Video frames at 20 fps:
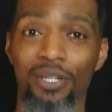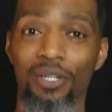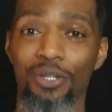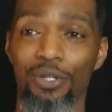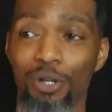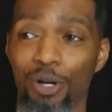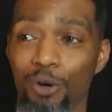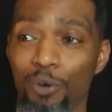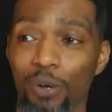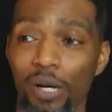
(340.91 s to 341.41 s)

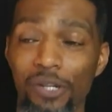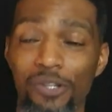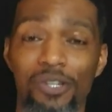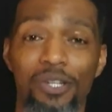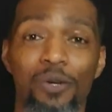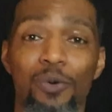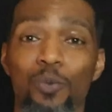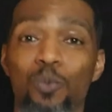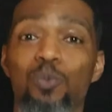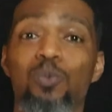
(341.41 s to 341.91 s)
your
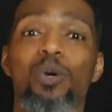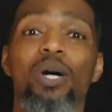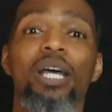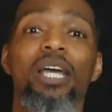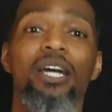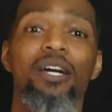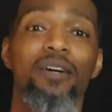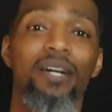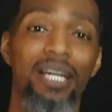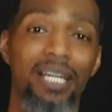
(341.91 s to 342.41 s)
question and
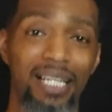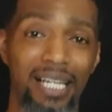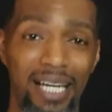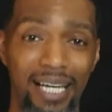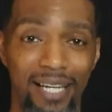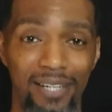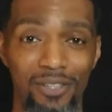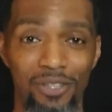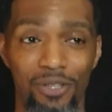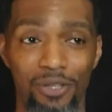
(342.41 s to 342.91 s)
where it
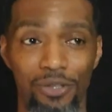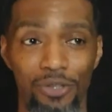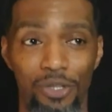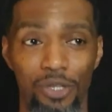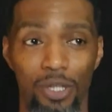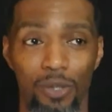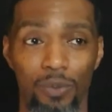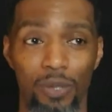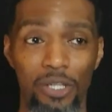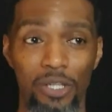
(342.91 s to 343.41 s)
answers
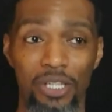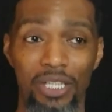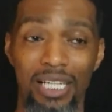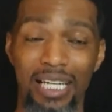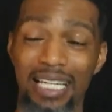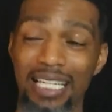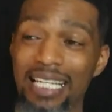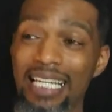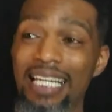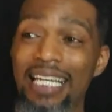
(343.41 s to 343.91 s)
your question
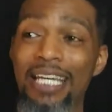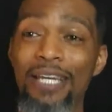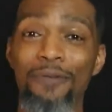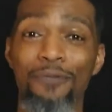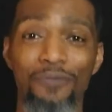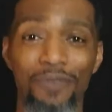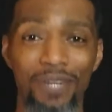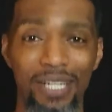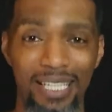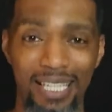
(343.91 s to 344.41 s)
and
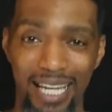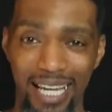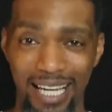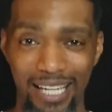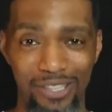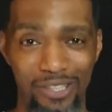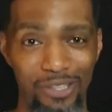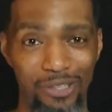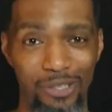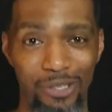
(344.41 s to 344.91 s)
if it
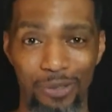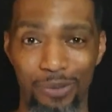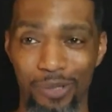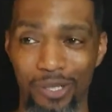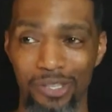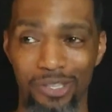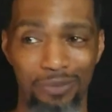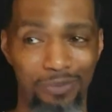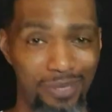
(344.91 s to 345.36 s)
answers your question,